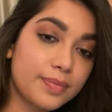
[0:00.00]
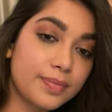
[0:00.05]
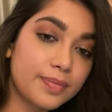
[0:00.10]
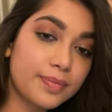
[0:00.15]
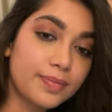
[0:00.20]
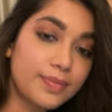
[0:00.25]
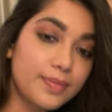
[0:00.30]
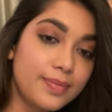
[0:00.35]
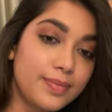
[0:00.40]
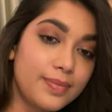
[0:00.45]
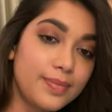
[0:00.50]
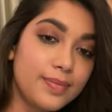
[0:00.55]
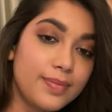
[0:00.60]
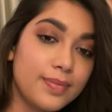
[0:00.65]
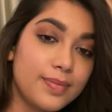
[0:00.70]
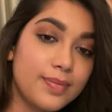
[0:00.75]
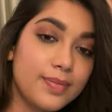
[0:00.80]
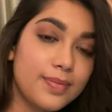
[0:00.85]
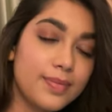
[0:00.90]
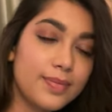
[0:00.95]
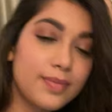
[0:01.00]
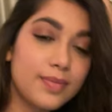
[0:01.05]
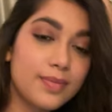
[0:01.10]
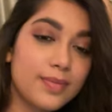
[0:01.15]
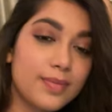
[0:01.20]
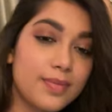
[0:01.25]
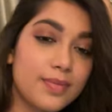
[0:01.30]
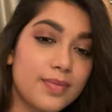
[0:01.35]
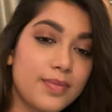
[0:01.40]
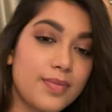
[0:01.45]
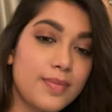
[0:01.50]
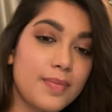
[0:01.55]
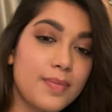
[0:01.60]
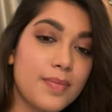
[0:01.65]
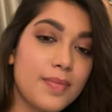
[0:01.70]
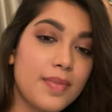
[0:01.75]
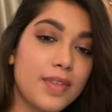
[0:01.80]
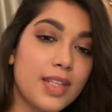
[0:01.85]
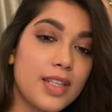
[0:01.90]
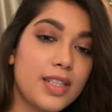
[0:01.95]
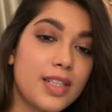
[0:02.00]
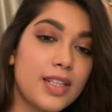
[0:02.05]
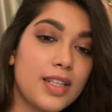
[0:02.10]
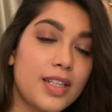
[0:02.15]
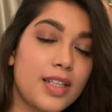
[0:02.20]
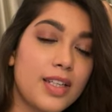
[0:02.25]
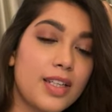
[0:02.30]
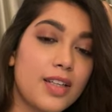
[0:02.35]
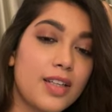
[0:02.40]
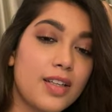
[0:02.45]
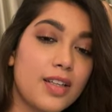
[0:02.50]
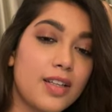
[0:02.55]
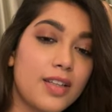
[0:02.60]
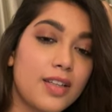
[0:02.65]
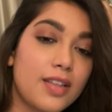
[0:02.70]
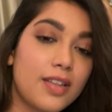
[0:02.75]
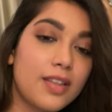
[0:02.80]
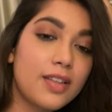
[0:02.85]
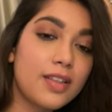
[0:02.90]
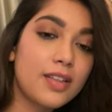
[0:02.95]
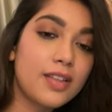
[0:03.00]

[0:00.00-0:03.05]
[no speech]